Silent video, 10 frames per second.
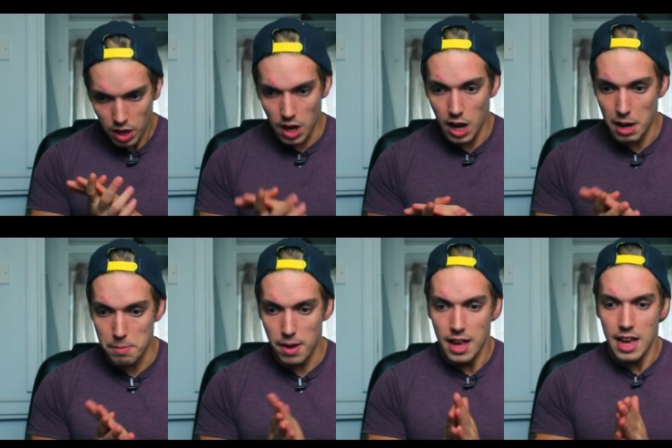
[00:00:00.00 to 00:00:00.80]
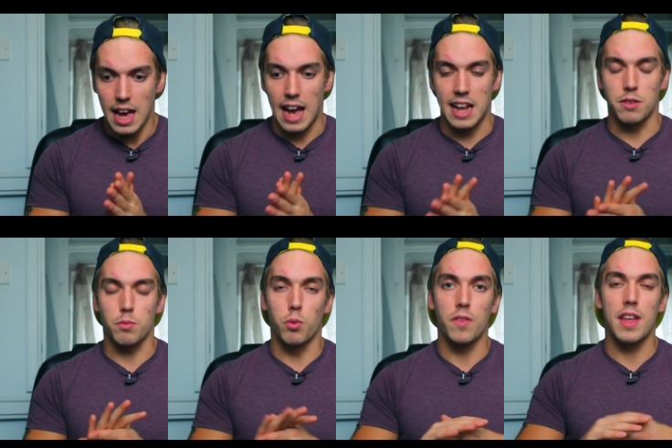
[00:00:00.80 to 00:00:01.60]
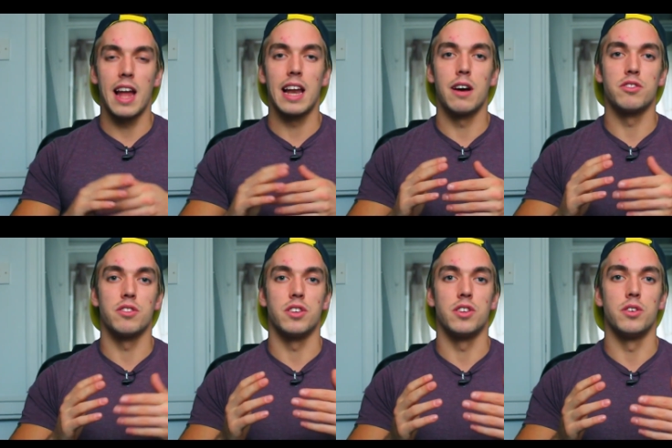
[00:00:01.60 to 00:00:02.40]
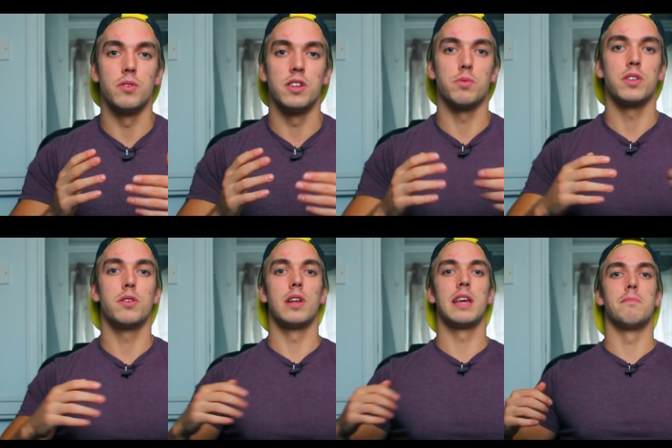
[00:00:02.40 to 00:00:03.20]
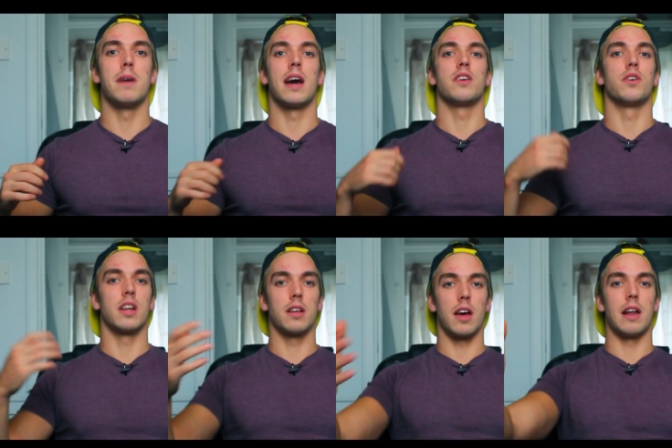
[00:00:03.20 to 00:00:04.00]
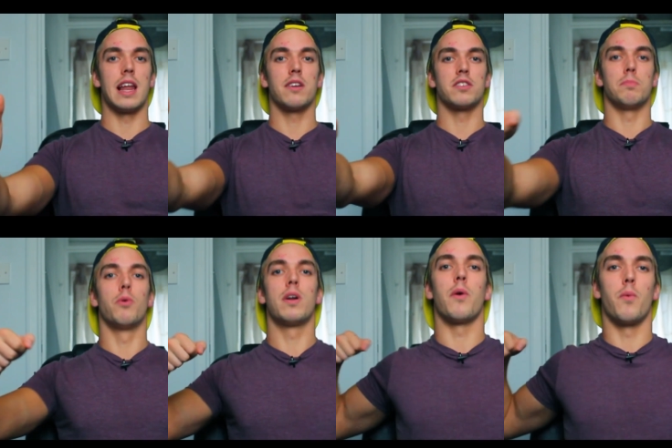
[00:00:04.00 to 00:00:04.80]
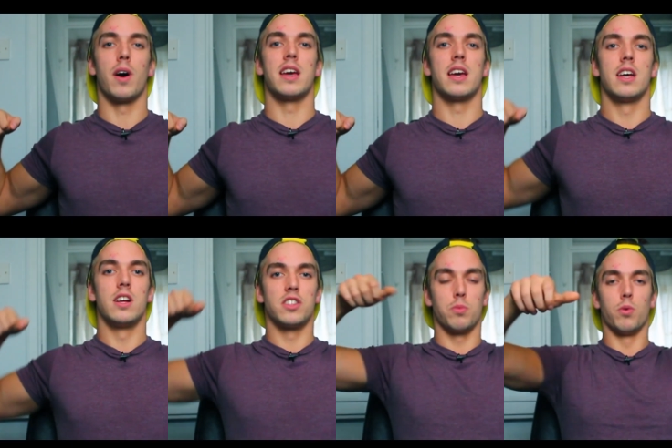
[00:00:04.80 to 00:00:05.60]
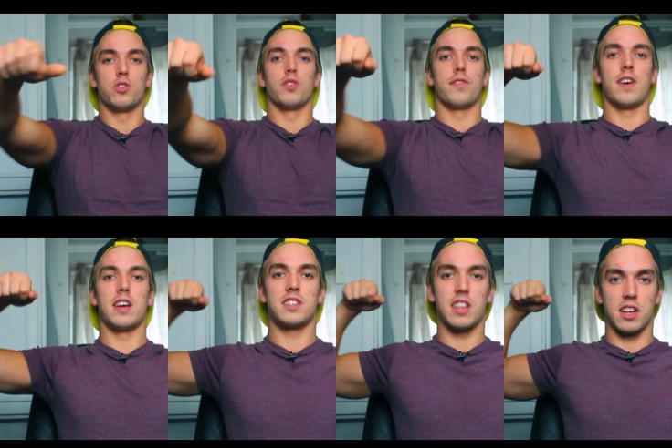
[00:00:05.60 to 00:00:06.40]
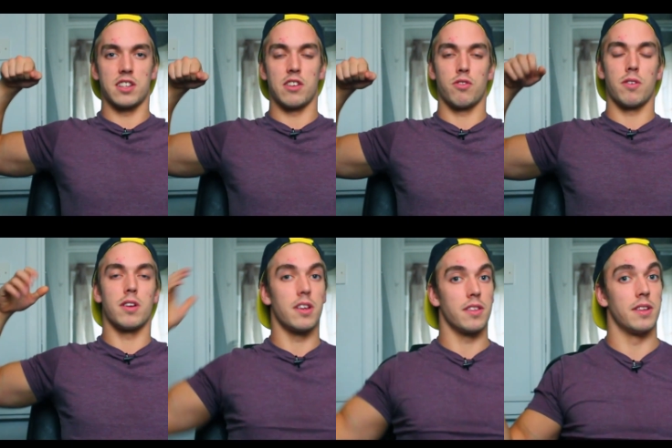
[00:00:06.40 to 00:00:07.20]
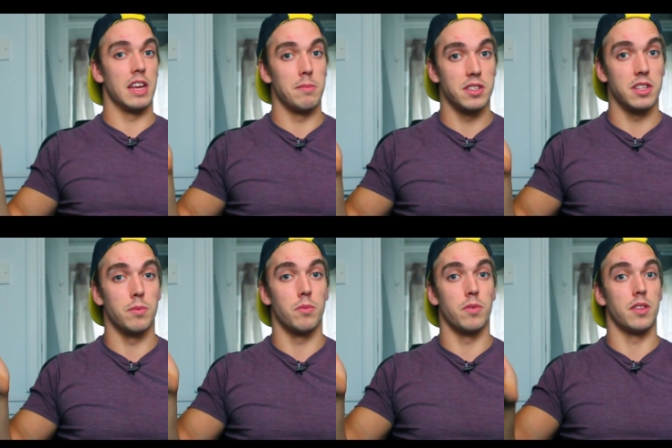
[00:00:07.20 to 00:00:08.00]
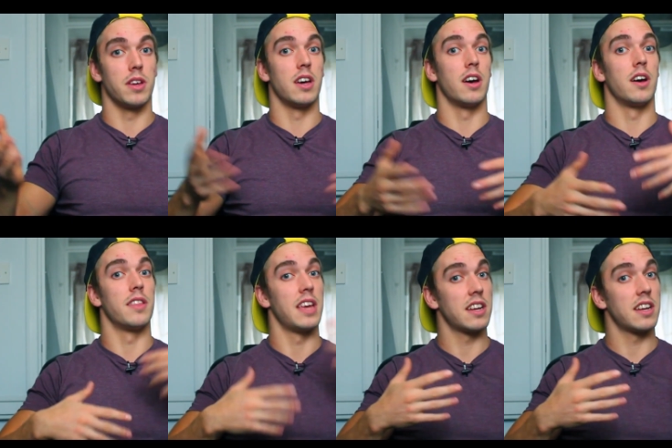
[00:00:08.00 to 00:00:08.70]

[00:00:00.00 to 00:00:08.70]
And what that allows you to do is when you lean back, you're going to allow to pull that weight towards your face, etc. The name is in the